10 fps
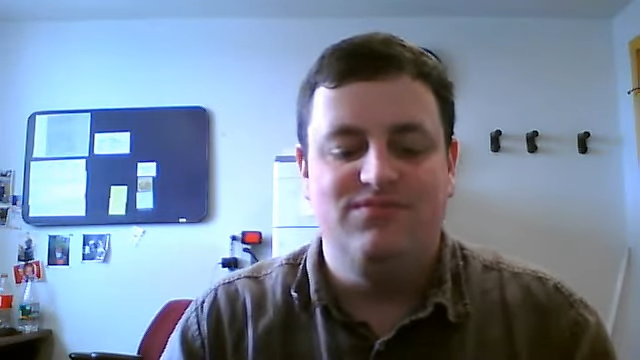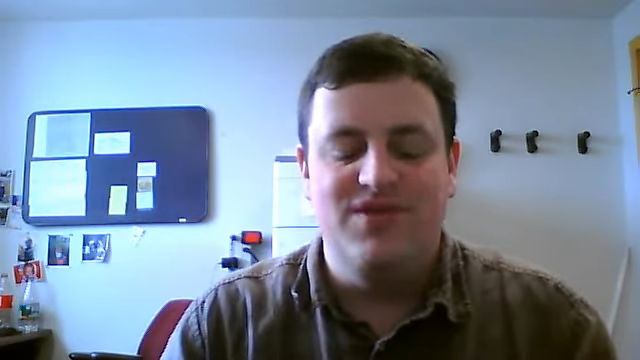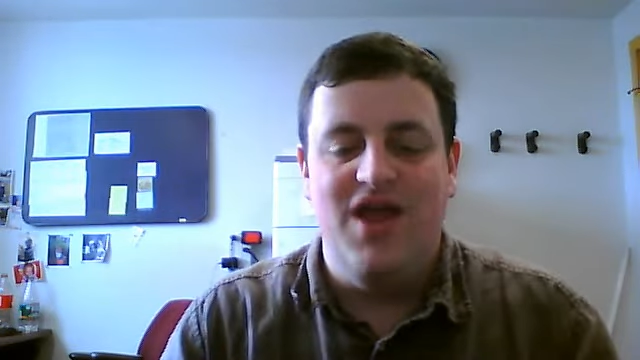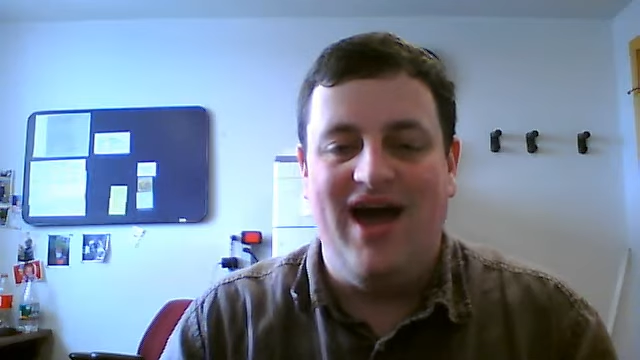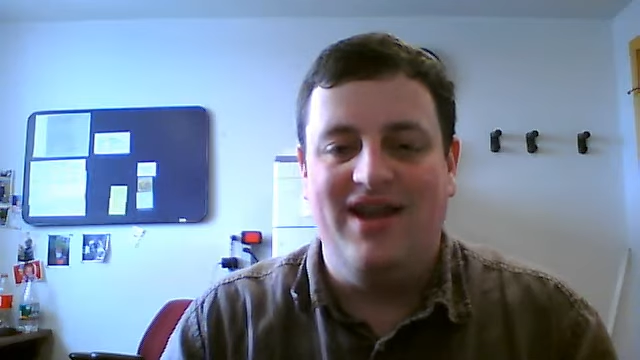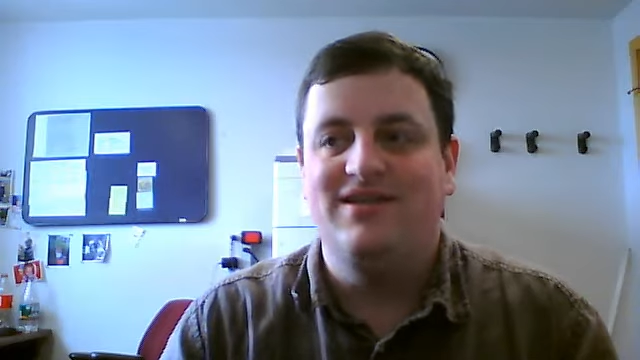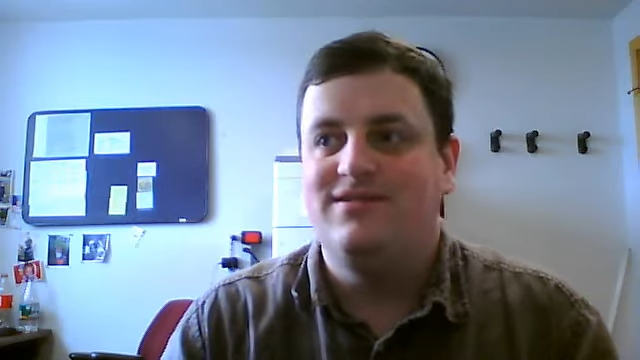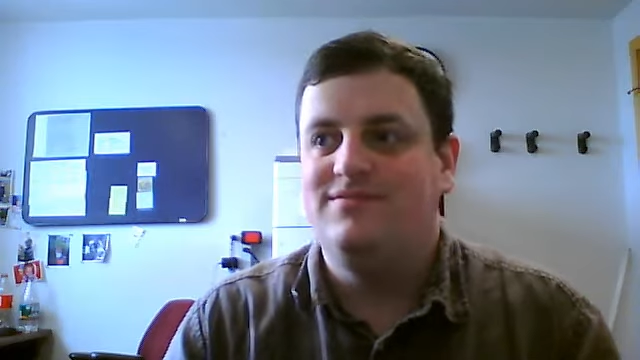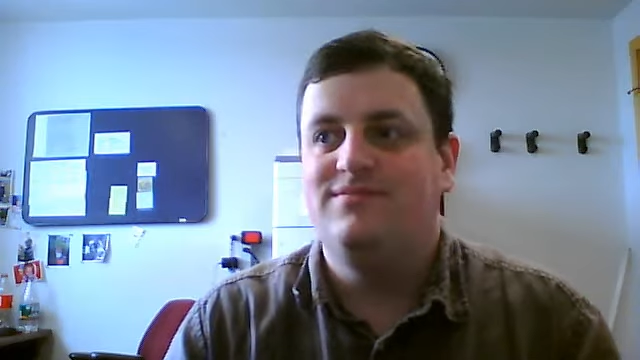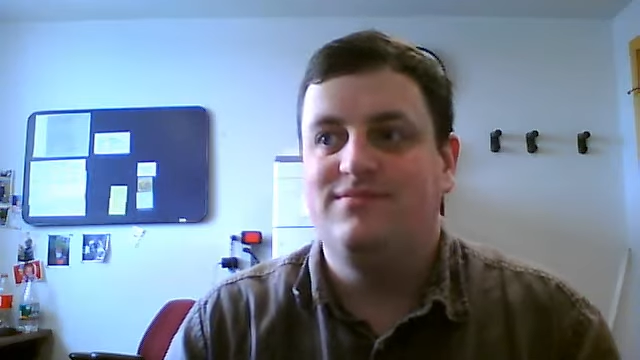not
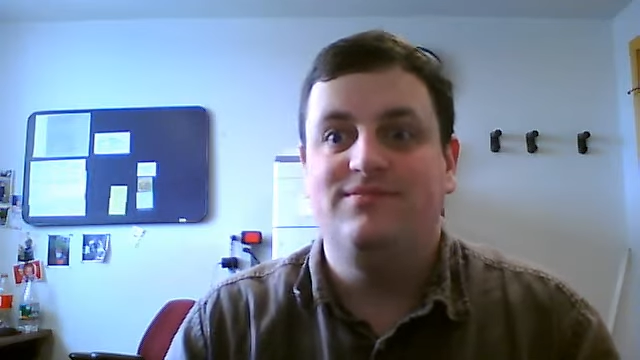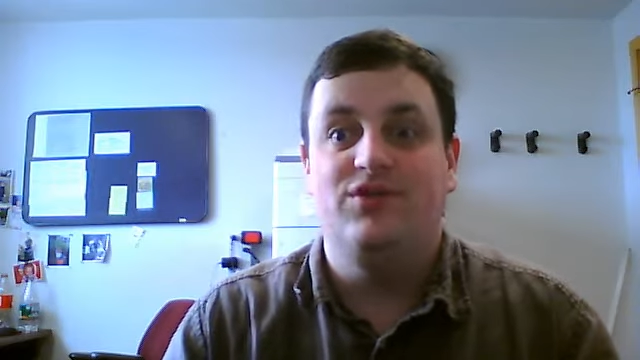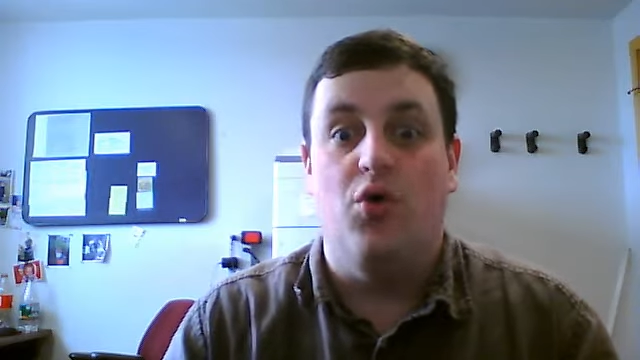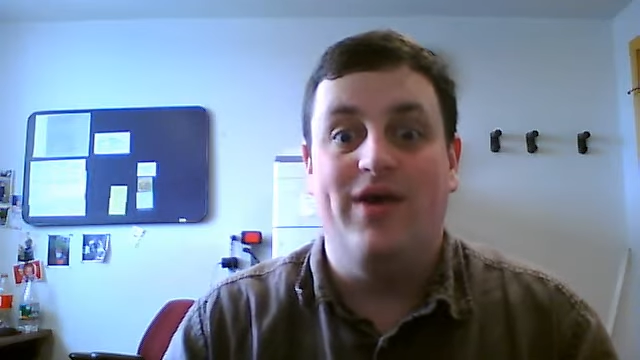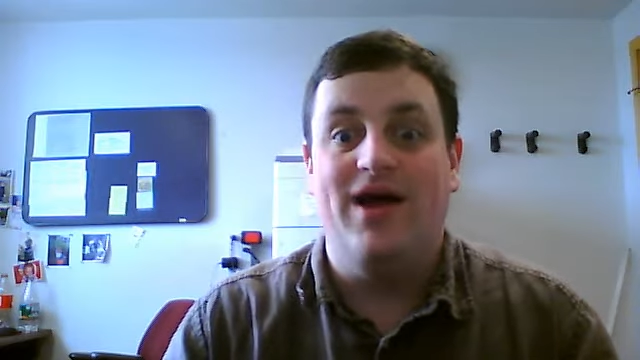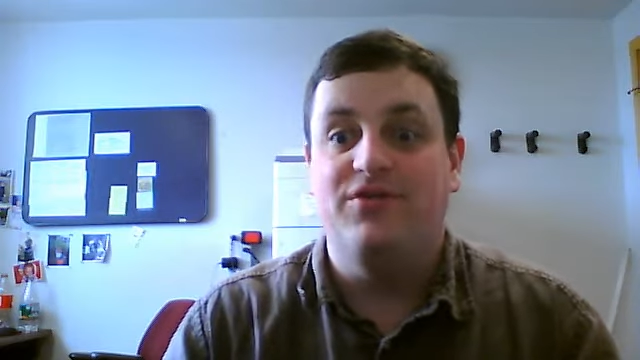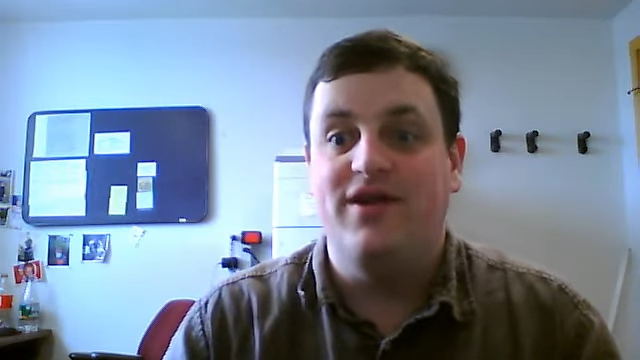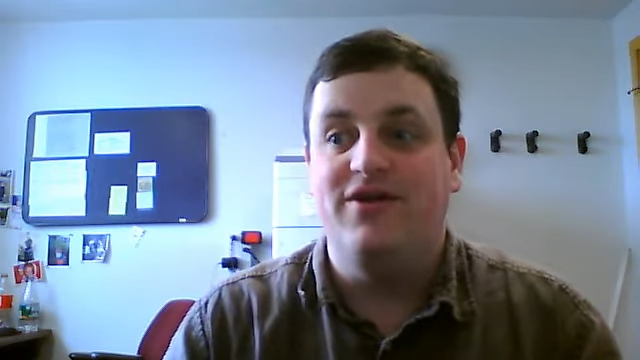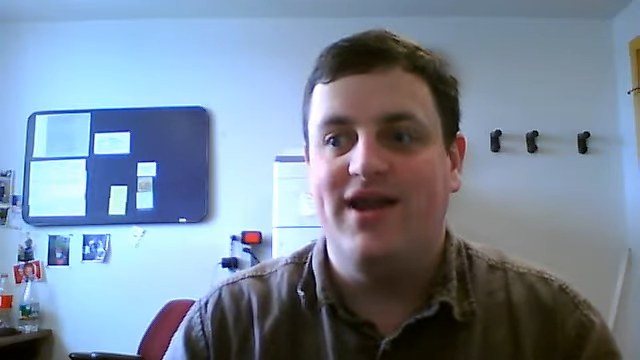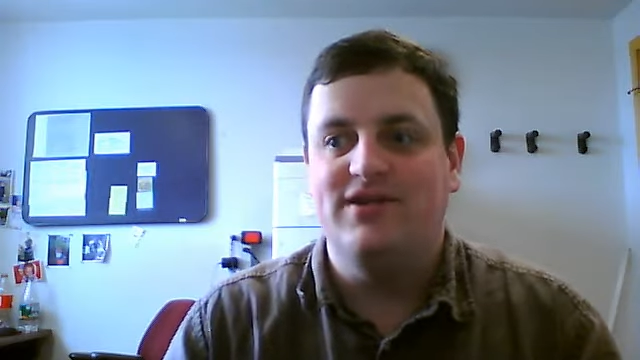going out
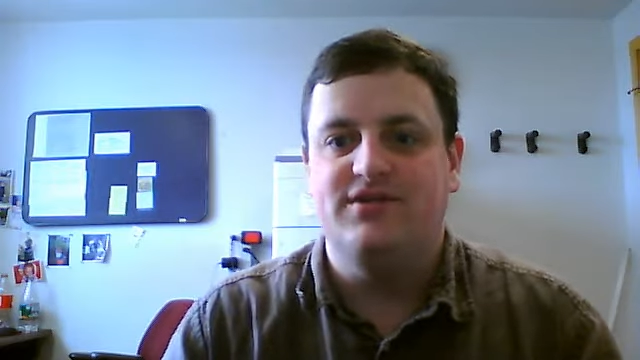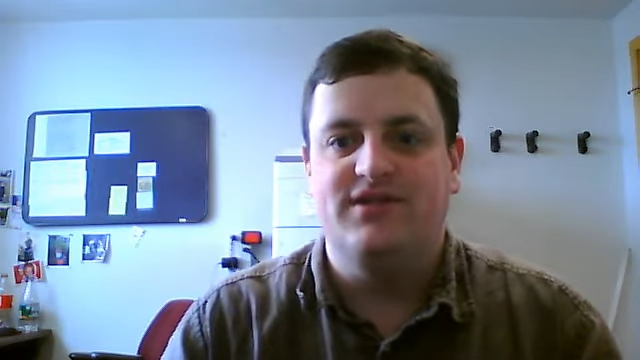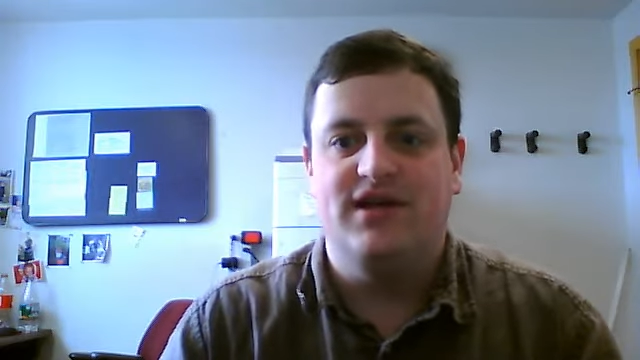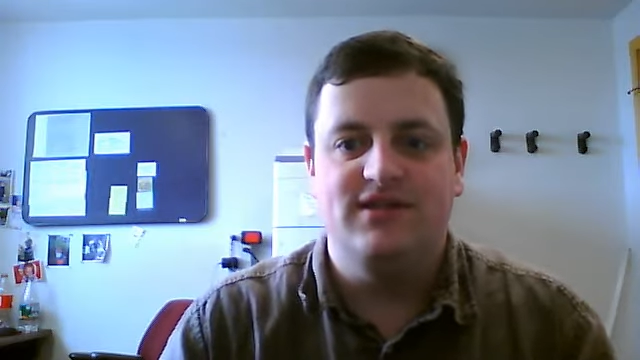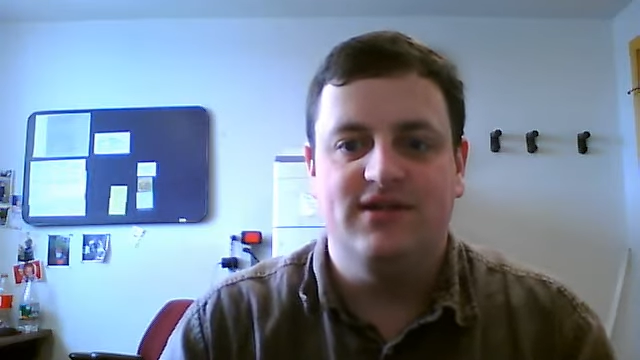there and exercising.